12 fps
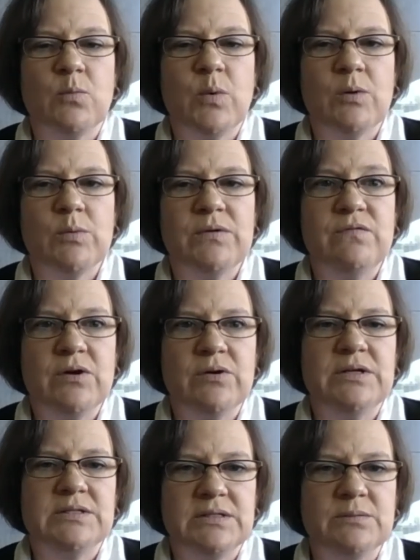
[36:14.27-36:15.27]
where we very
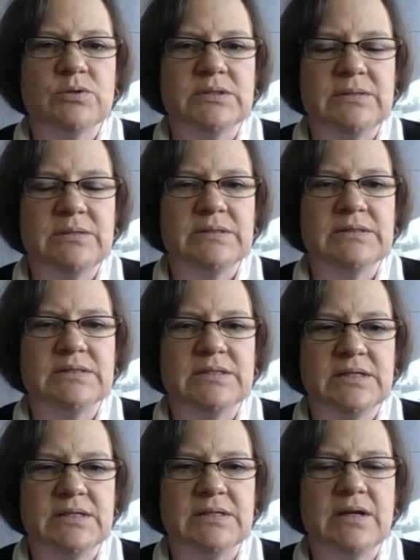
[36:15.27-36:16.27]
deliberately built
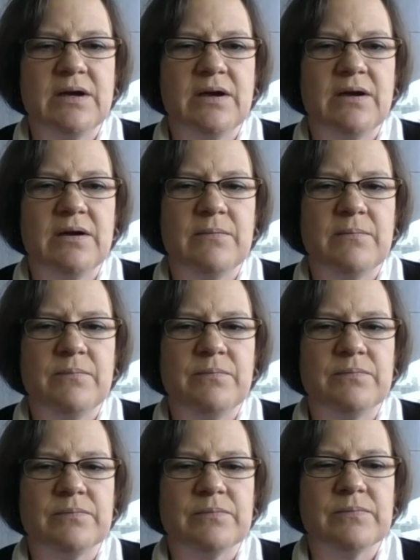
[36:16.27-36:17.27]
in um,